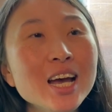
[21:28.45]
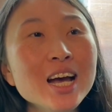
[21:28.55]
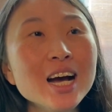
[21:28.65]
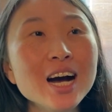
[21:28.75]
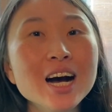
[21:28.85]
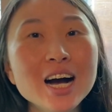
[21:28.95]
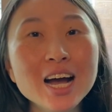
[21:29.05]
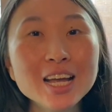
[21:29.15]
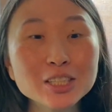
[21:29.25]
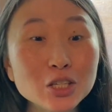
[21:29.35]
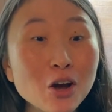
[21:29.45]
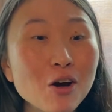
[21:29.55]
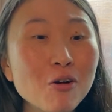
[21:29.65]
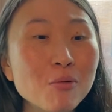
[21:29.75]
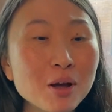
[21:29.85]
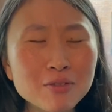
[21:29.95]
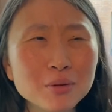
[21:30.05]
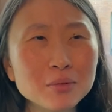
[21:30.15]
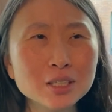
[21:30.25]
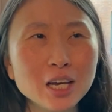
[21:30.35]
And so my
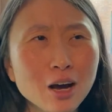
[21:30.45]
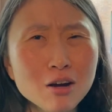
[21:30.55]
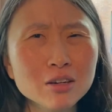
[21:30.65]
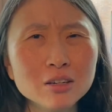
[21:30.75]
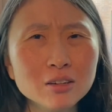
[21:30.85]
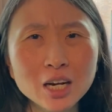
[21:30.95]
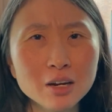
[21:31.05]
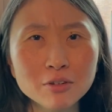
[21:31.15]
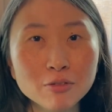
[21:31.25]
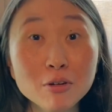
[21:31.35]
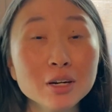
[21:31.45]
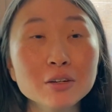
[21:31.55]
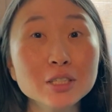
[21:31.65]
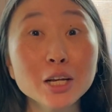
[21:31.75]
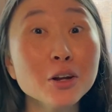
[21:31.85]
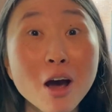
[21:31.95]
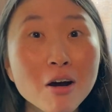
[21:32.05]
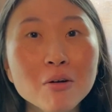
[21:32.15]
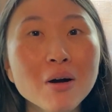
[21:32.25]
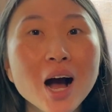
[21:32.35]
family was like, oh, you're going to Henry Ford? And I was like,
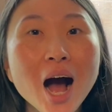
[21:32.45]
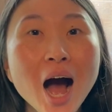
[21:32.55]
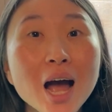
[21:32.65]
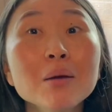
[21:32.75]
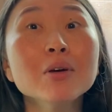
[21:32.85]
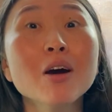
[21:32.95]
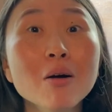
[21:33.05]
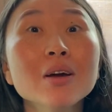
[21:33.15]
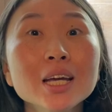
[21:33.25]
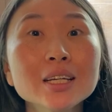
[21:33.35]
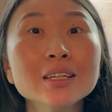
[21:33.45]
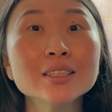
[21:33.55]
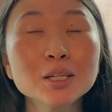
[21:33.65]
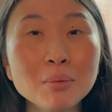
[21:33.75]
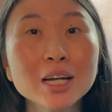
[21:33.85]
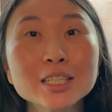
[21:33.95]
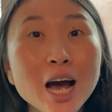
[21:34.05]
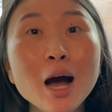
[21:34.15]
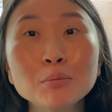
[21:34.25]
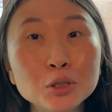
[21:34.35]
no, I'm going to my
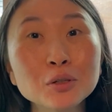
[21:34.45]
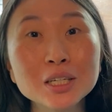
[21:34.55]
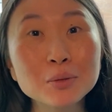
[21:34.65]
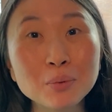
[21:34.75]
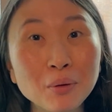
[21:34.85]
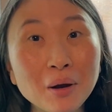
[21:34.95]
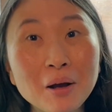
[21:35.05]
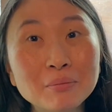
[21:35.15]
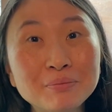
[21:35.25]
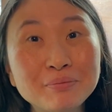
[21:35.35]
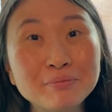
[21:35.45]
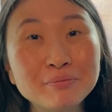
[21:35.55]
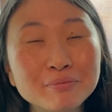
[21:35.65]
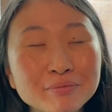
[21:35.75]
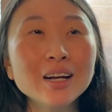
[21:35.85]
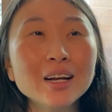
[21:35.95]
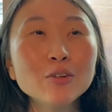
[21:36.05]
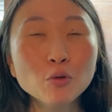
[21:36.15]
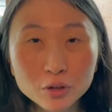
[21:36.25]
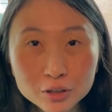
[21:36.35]
top choice program.
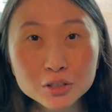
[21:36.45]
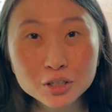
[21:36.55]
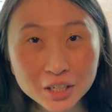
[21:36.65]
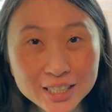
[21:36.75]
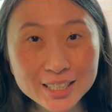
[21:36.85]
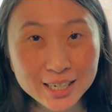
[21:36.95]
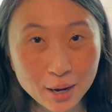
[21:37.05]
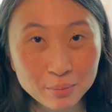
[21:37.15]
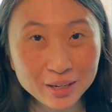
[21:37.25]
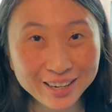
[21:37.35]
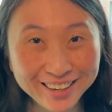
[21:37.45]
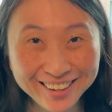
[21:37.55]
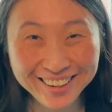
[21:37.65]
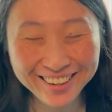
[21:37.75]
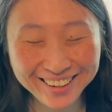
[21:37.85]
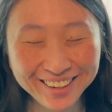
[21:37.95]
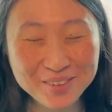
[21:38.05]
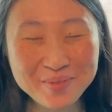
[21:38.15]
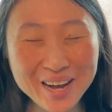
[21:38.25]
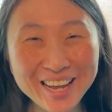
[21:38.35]
Fourth year's a crazy time,
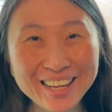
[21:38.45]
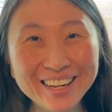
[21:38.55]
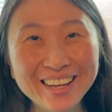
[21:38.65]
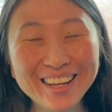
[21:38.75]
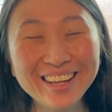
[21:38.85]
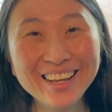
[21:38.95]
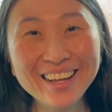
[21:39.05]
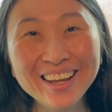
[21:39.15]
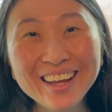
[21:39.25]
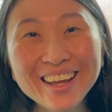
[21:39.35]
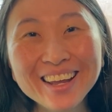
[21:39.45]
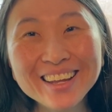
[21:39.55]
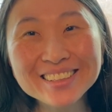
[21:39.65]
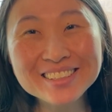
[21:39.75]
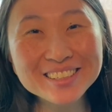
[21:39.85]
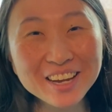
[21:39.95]
but it's